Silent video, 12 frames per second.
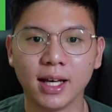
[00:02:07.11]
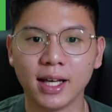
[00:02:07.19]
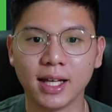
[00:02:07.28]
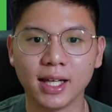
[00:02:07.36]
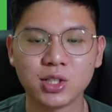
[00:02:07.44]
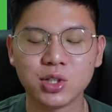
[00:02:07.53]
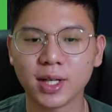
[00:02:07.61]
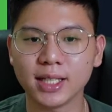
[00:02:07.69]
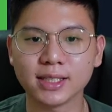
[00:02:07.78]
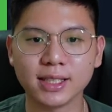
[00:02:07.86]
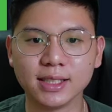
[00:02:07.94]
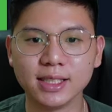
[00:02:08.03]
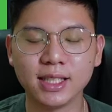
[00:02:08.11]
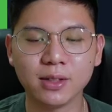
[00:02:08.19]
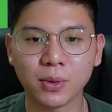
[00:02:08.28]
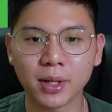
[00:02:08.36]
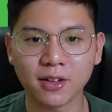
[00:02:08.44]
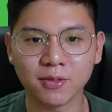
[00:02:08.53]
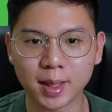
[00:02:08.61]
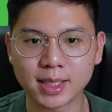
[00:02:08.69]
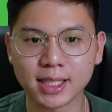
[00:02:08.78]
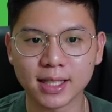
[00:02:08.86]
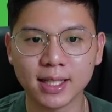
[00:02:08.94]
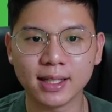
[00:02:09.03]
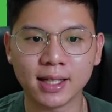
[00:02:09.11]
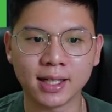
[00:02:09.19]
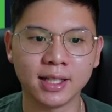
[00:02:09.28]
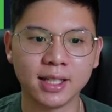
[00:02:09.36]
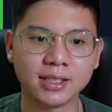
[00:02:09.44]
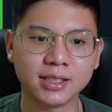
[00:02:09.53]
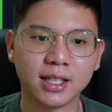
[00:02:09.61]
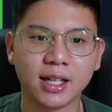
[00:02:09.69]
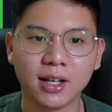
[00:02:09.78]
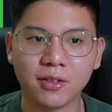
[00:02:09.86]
and as you guys can see, what I've basically done is